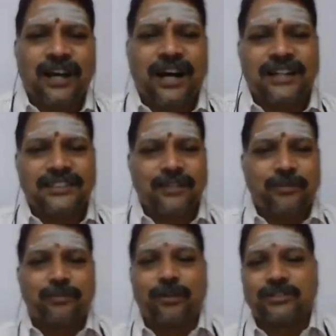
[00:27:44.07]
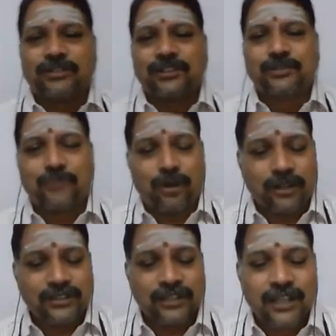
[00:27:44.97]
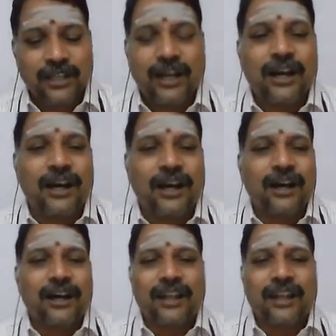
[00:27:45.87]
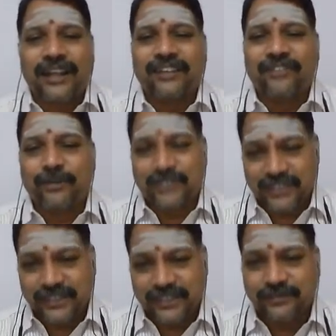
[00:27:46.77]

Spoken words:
and semi-processed products like vermicelli.